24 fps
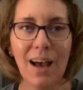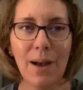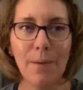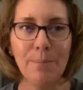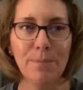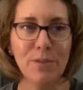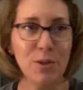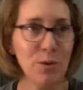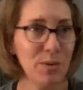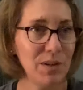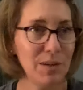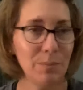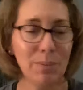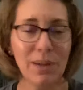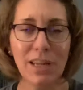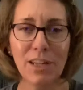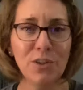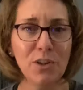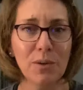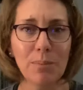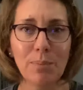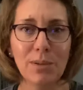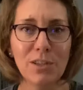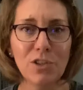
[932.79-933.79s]
you could be in
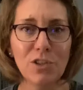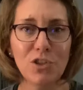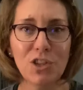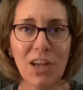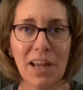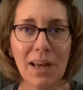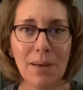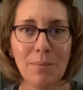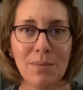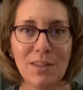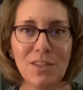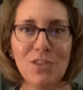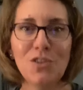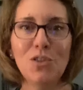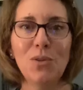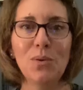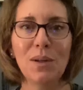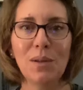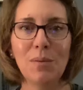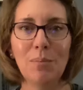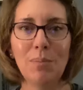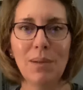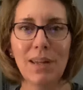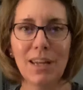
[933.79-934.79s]
your pajamas, you
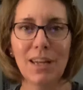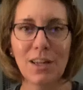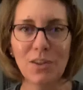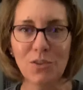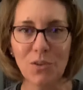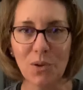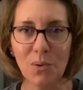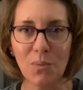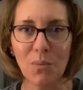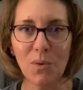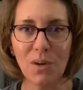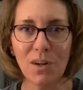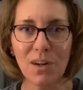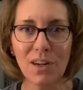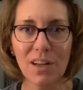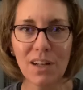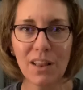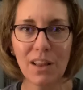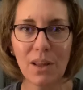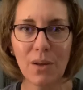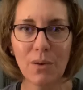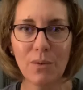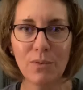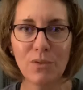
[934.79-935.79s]
could be in your work
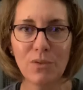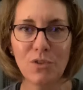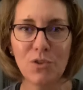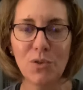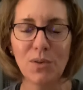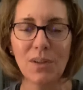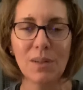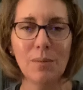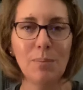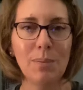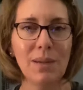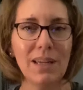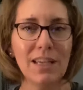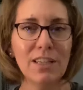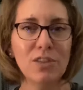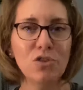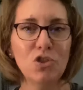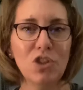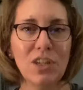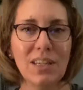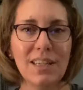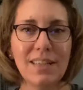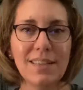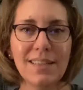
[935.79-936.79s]
clothes, you could be in
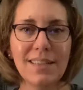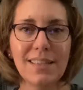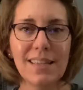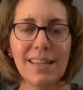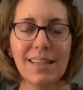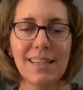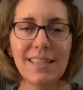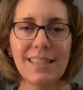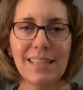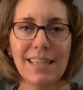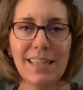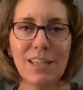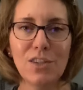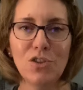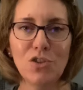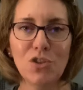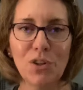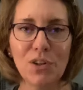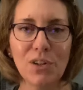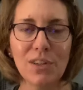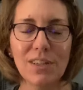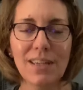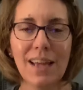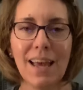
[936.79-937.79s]
jeans and a
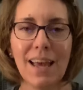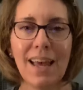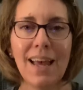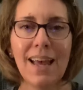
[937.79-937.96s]
t-shirt.